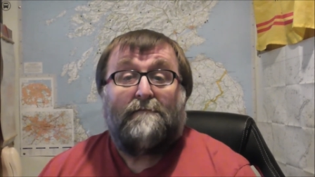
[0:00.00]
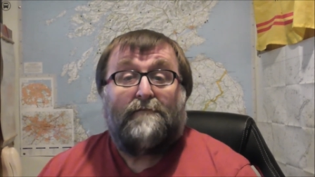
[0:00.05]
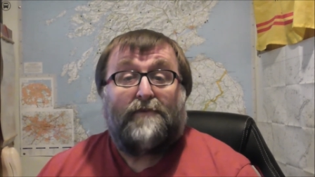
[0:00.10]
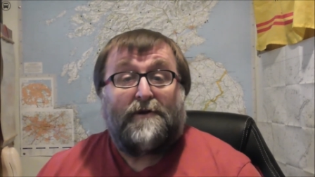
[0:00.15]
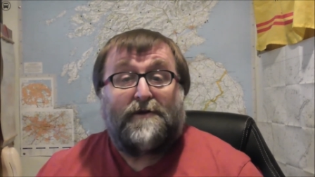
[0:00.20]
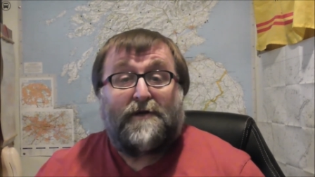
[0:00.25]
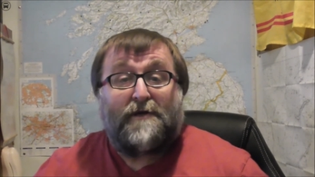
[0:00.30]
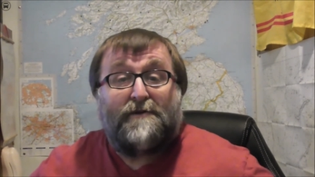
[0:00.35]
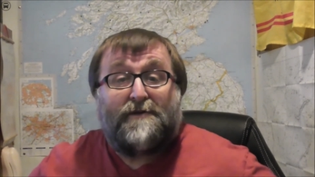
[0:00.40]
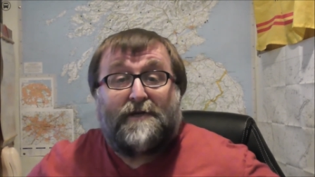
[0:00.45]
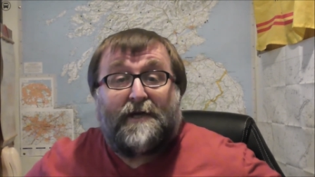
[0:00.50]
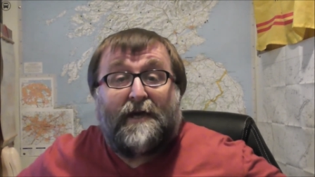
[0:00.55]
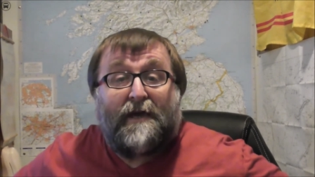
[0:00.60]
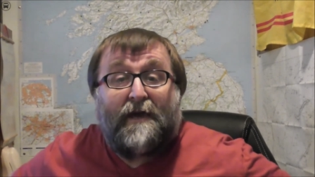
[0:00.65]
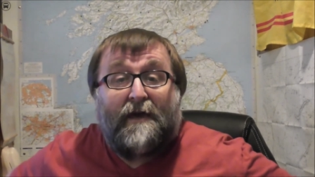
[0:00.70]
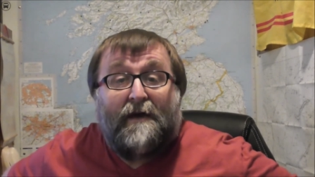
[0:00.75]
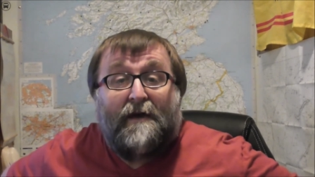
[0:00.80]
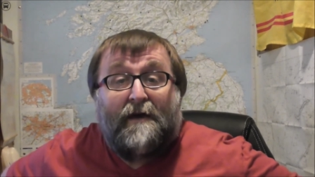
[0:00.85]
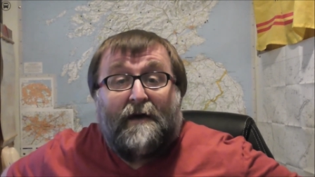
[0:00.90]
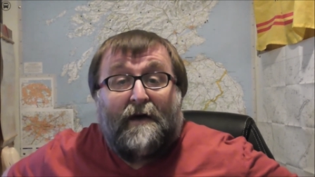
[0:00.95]

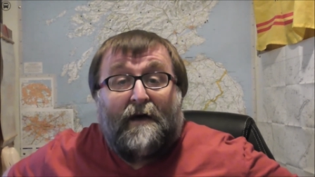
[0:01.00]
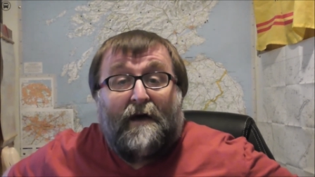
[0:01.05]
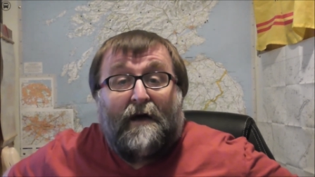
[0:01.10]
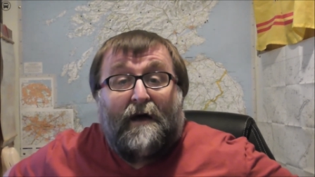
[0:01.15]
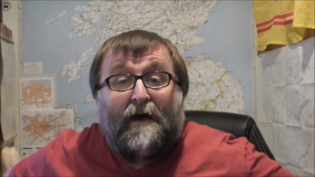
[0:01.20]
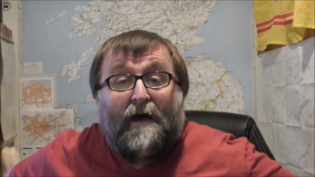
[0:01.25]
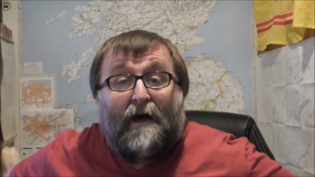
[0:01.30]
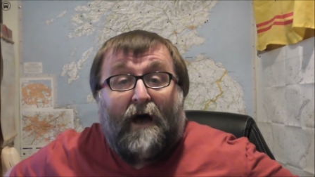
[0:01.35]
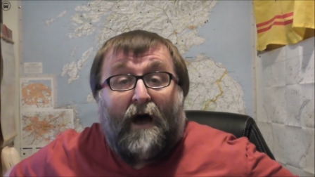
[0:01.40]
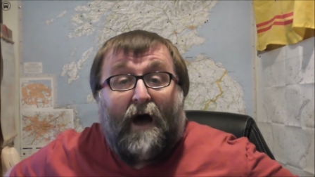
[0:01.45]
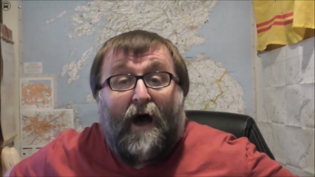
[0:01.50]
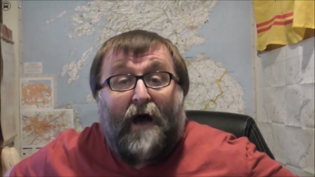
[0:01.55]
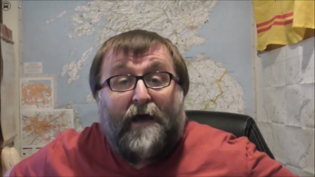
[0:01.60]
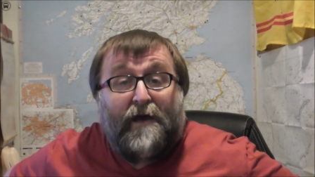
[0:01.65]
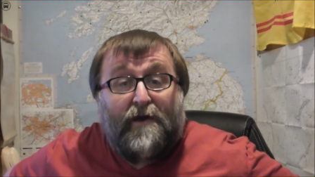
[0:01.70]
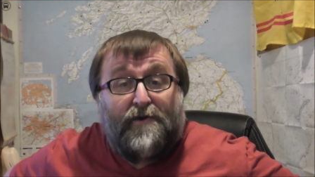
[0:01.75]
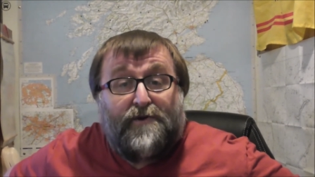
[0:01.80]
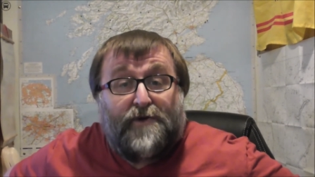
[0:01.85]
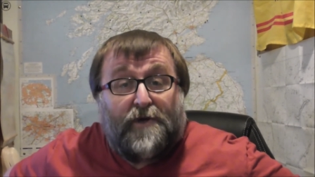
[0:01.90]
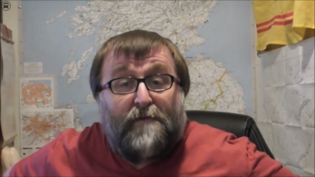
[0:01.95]
producing a
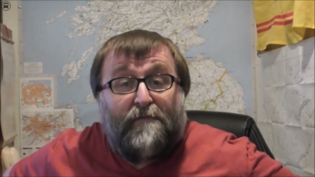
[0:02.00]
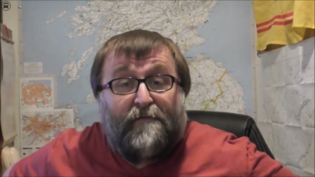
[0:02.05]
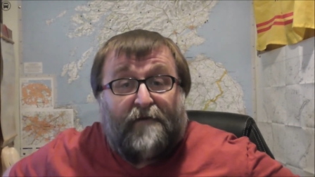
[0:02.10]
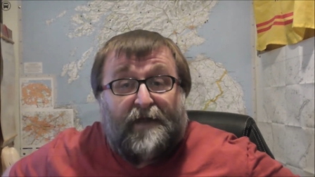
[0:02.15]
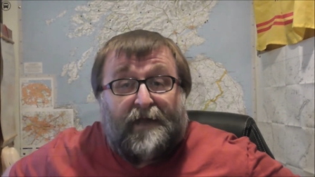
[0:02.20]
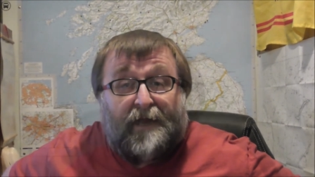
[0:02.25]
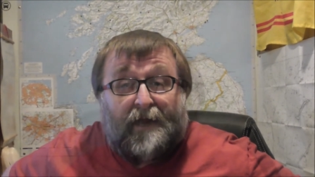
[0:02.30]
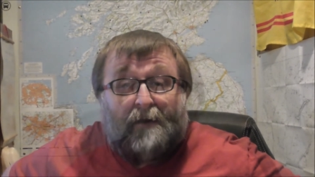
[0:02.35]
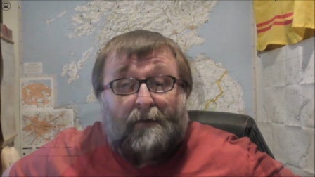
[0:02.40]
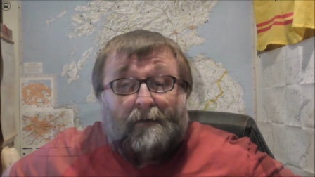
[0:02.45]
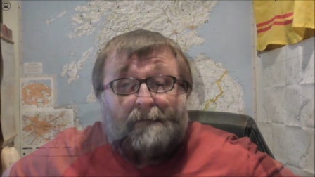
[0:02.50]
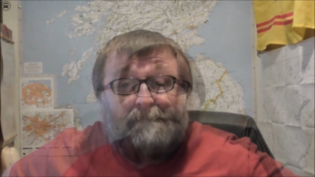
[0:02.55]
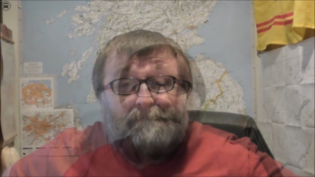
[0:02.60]
YouTube video.